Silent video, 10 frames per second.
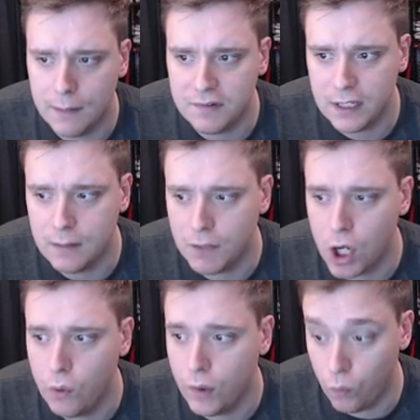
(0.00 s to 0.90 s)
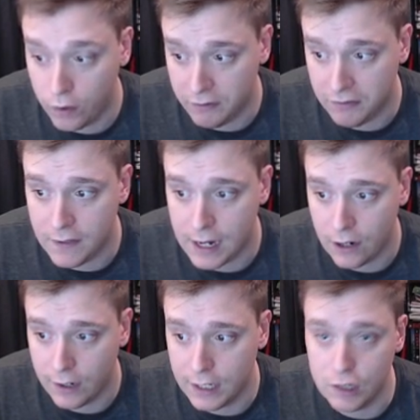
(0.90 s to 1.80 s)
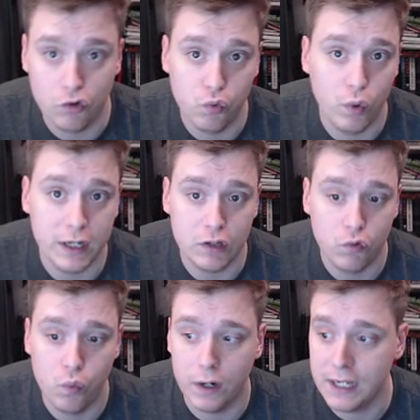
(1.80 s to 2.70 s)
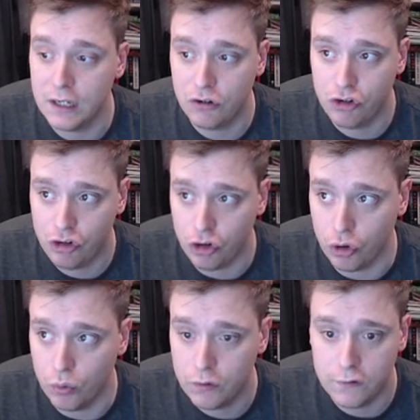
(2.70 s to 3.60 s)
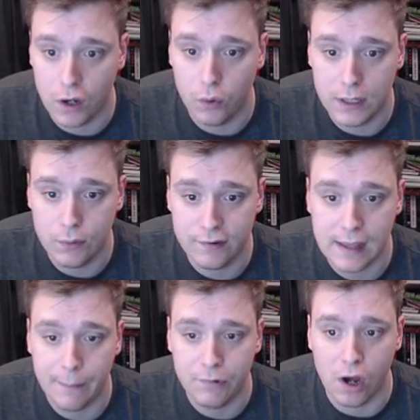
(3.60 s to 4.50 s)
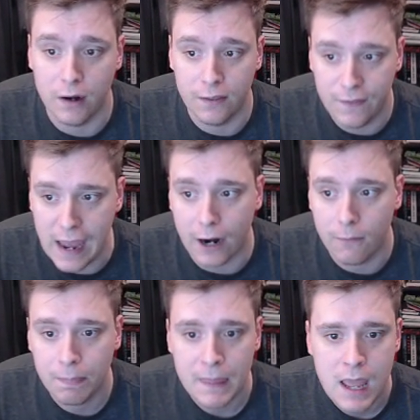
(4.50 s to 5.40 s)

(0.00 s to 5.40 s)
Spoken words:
Liam Cohen was there in 2022, so he was kept on there.